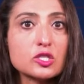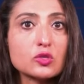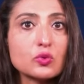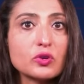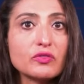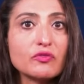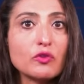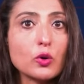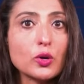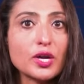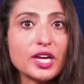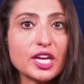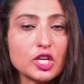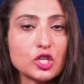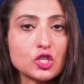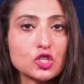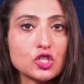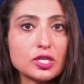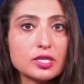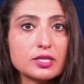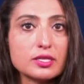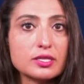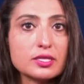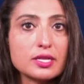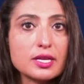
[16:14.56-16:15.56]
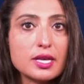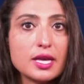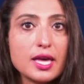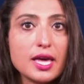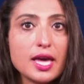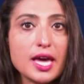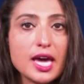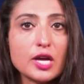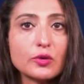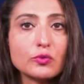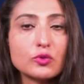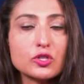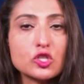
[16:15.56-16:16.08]
revocations,
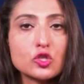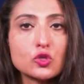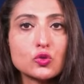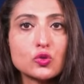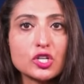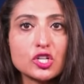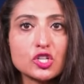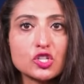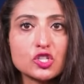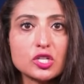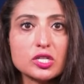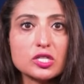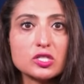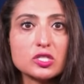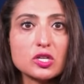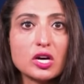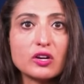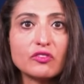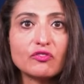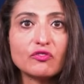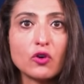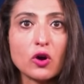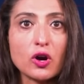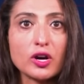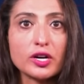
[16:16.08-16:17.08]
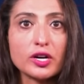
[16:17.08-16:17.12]
and restrictions on foreign